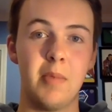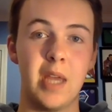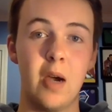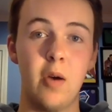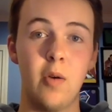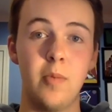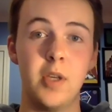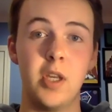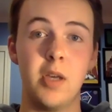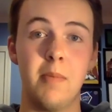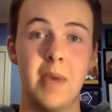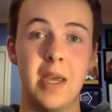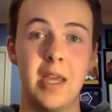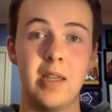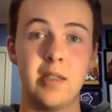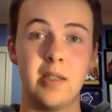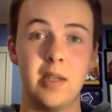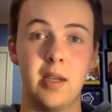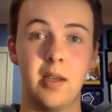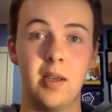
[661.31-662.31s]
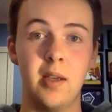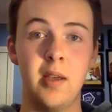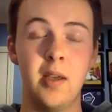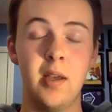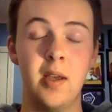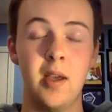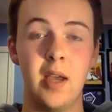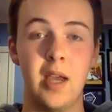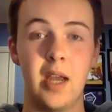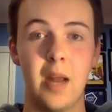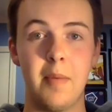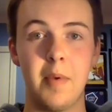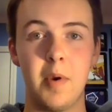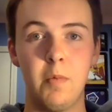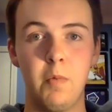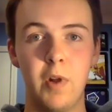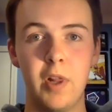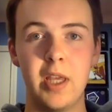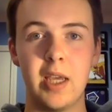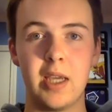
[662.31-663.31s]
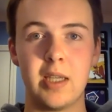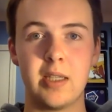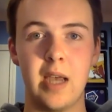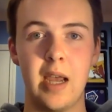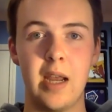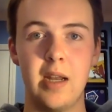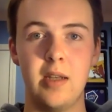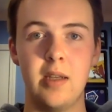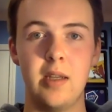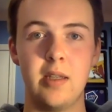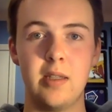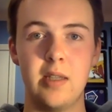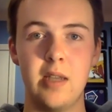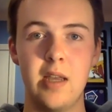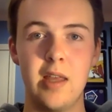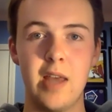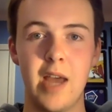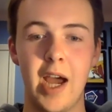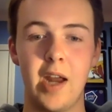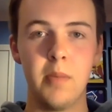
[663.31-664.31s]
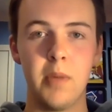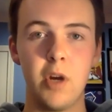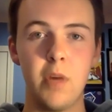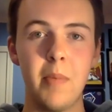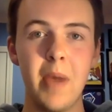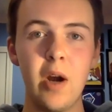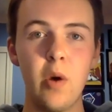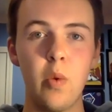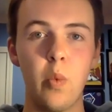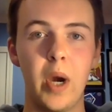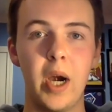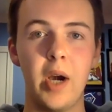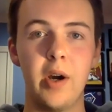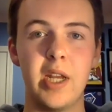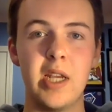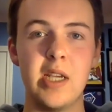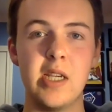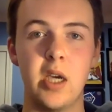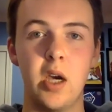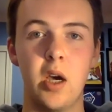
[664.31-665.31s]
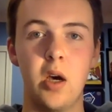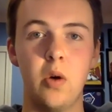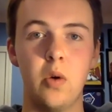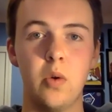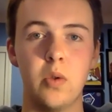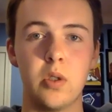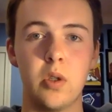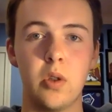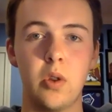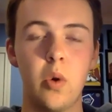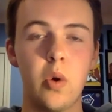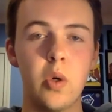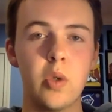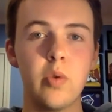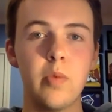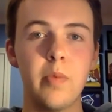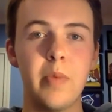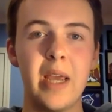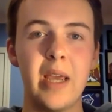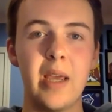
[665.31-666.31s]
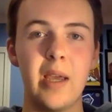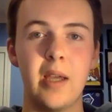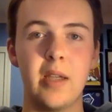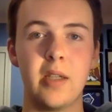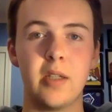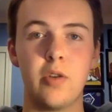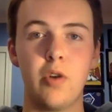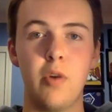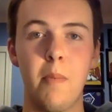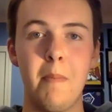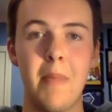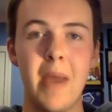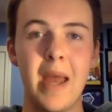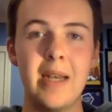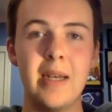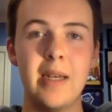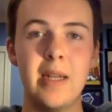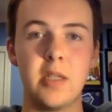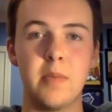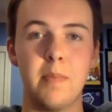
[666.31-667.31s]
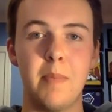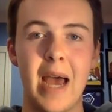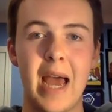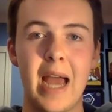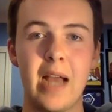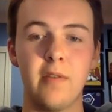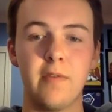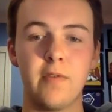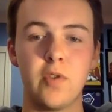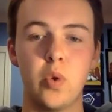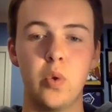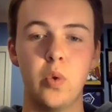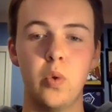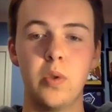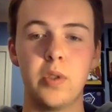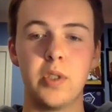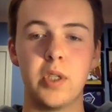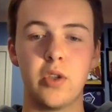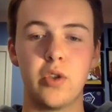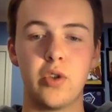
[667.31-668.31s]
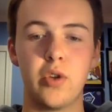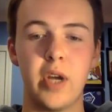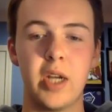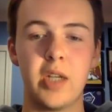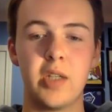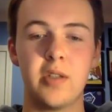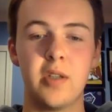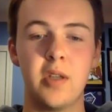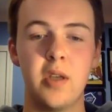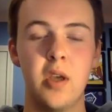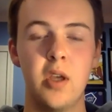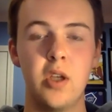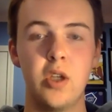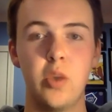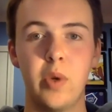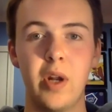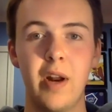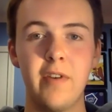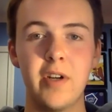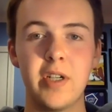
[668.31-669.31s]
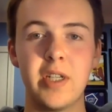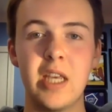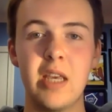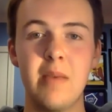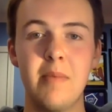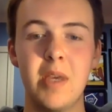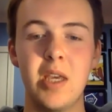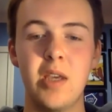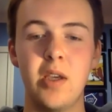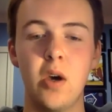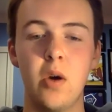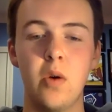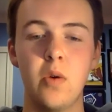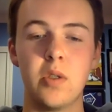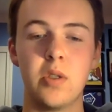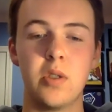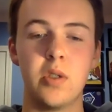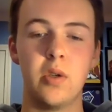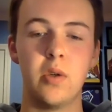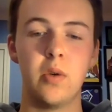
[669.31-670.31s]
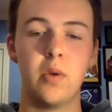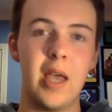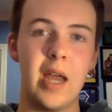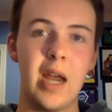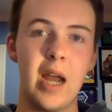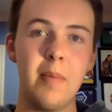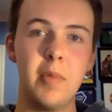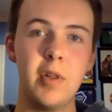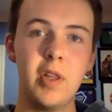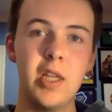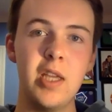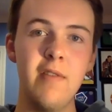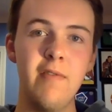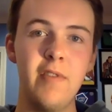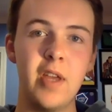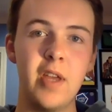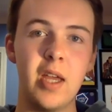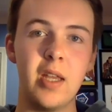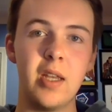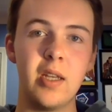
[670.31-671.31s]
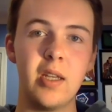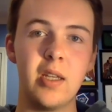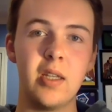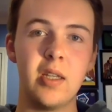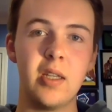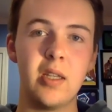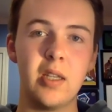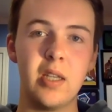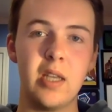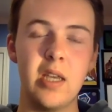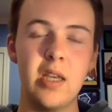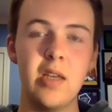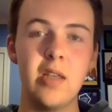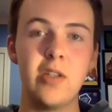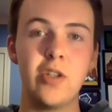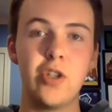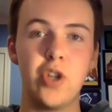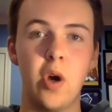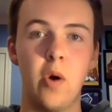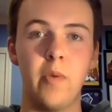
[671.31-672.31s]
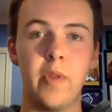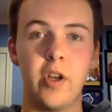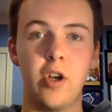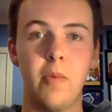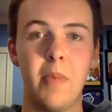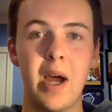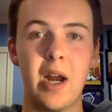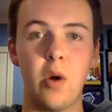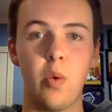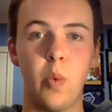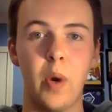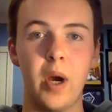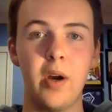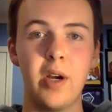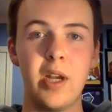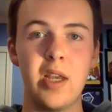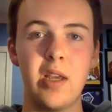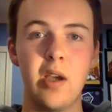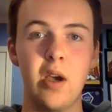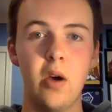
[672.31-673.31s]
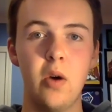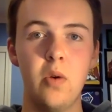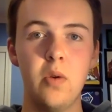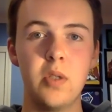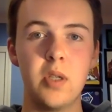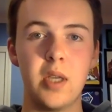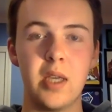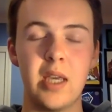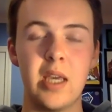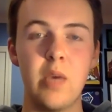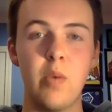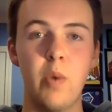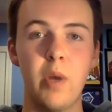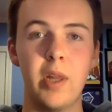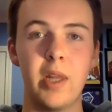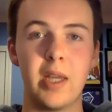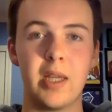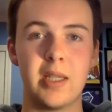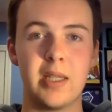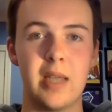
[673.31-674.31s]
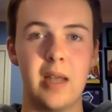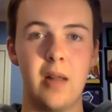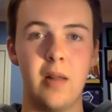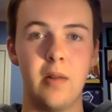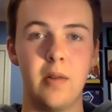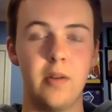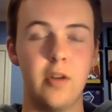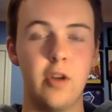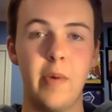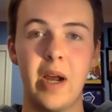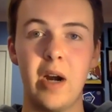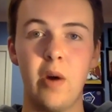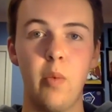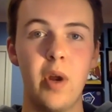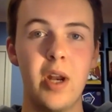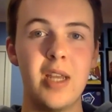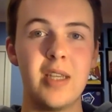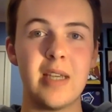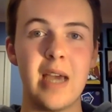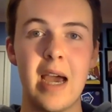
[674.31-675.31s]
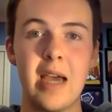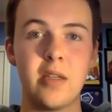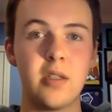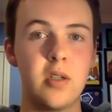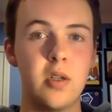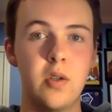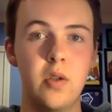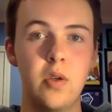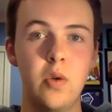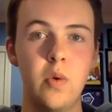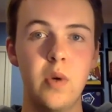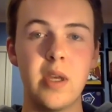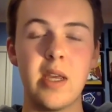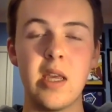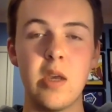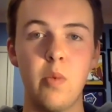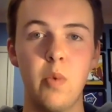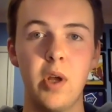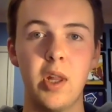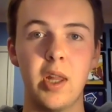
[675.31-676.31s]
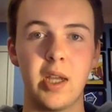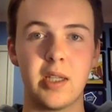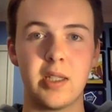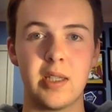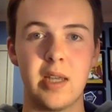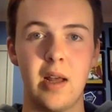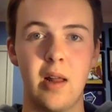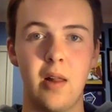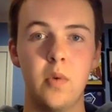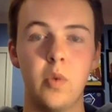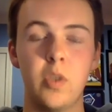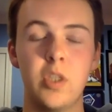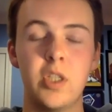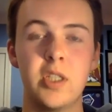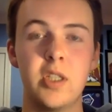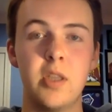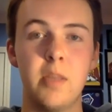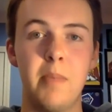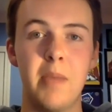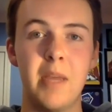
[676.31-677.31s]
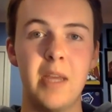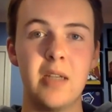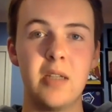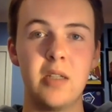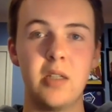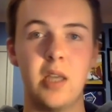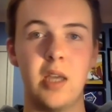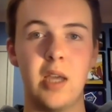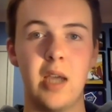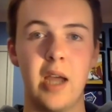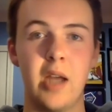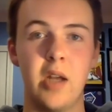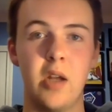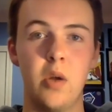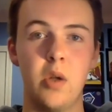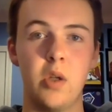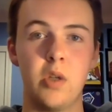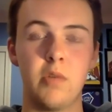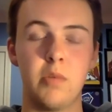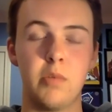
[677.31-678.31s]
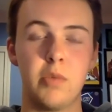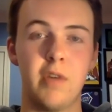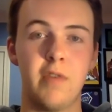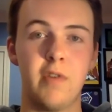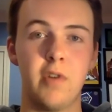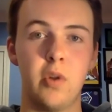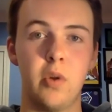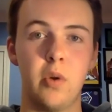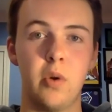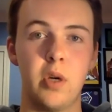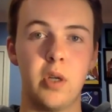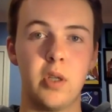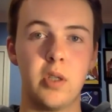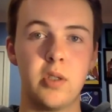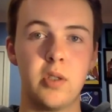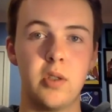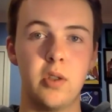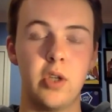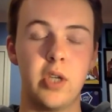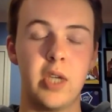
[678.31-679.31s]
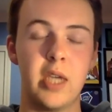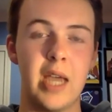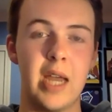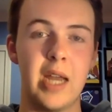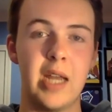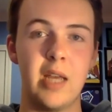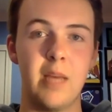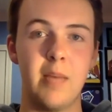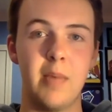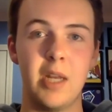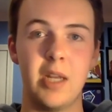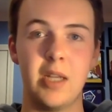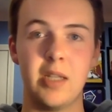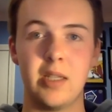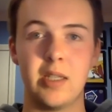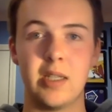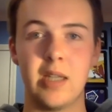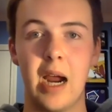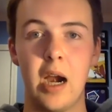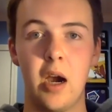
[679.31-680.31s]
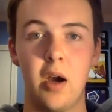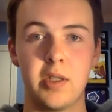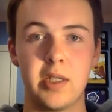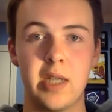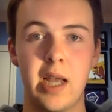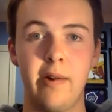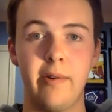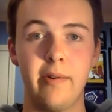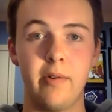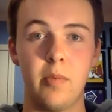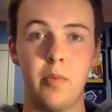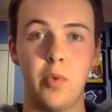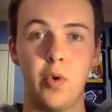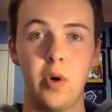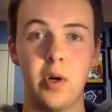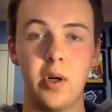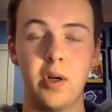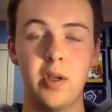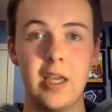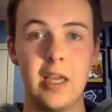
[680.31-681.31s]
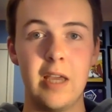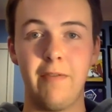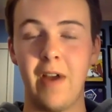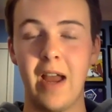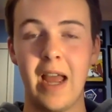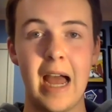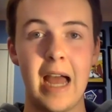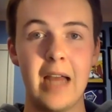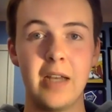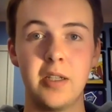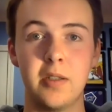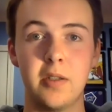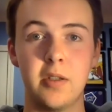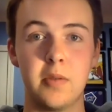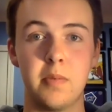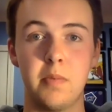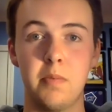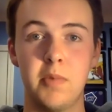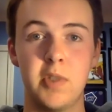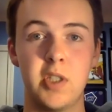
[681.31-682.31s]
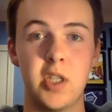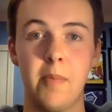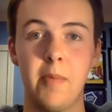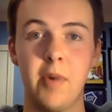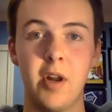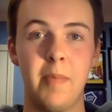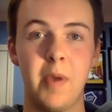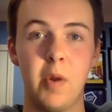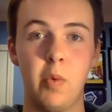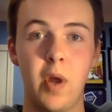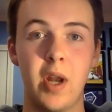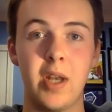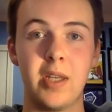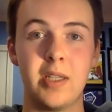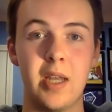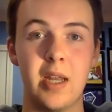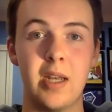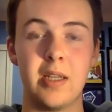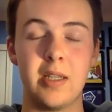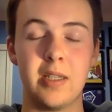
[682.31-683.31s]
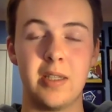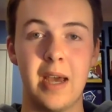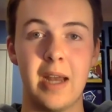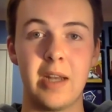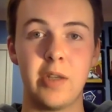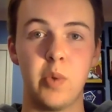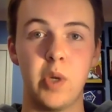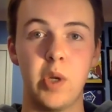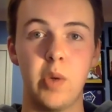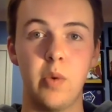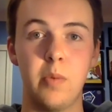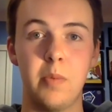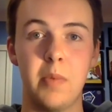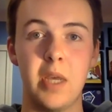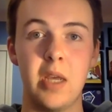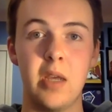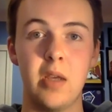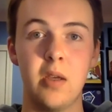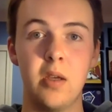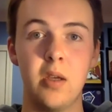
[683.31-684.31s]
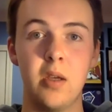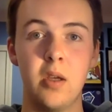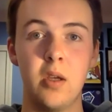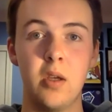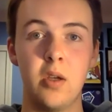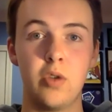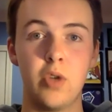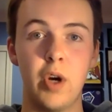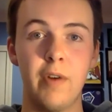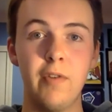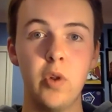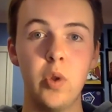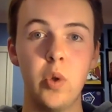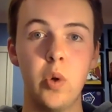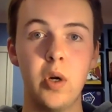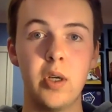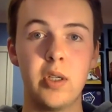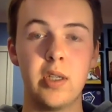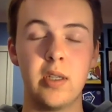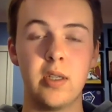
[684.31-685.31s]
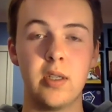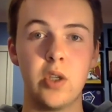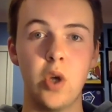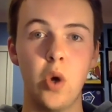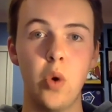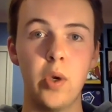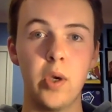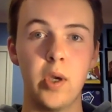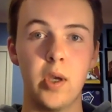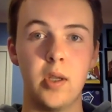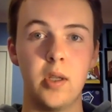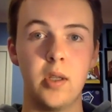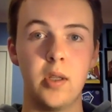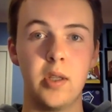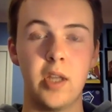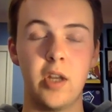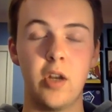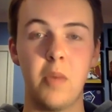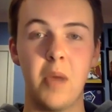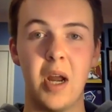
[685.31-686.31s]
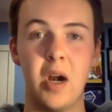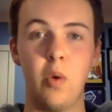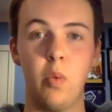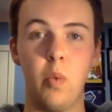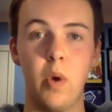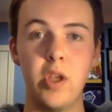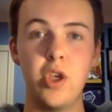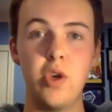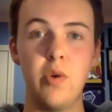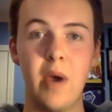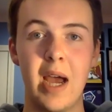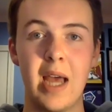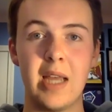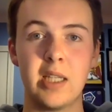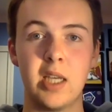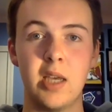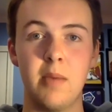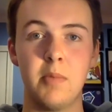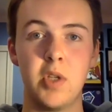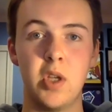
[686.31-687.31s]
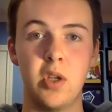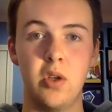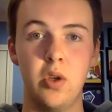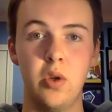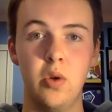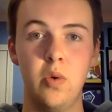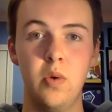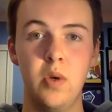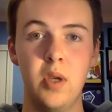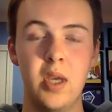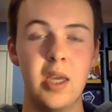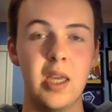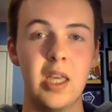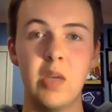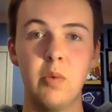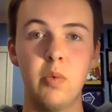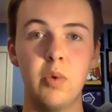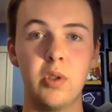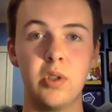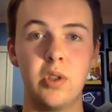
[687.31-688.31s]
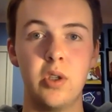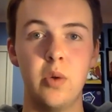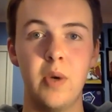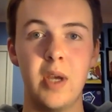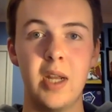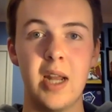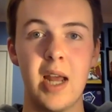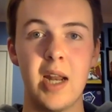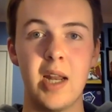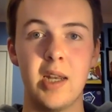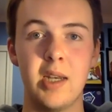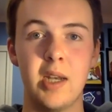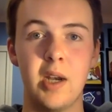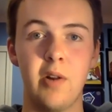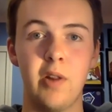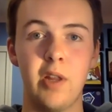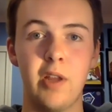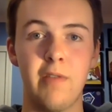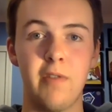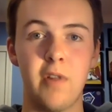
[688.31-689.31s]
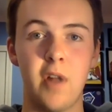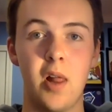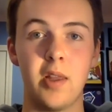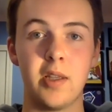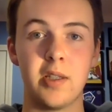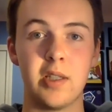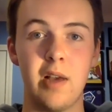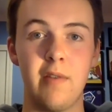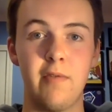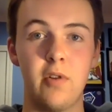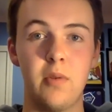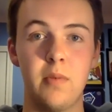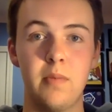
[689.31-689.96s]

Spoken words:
That would be amazing. And I'd be really excited to see that. But no matter where he goes, Lawrence will bring a tremendous bag of tools and tricks to whatever team he goes to. And I believe that he has shown that no matter where he goes, he will excel. No matter what he's asked to do, he will excel, which is the biggest thing I noticed from Trevor Lawrence looking at him in his entire scouting report. If I had to just sum it up in one sentence, that's what it would be. Trevor Lawrence is so good that no matter what you ask him to do, he will do it at a nearly flawless level.